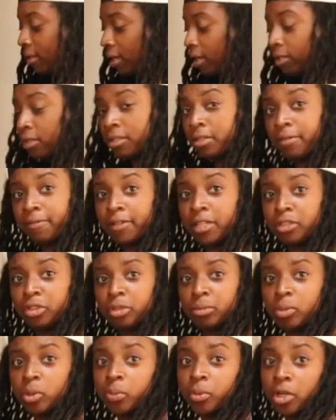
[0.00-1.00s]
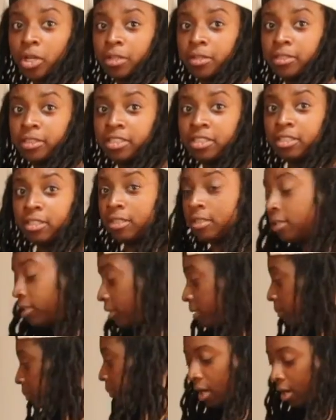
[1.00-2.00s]
Now that the vegetable broth is heated
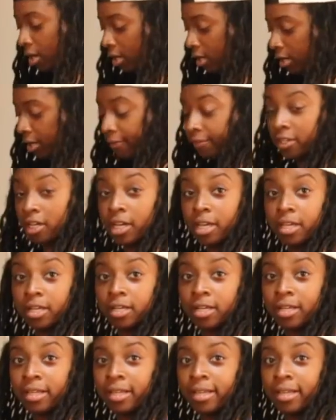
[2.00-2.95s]
up, uh, I've got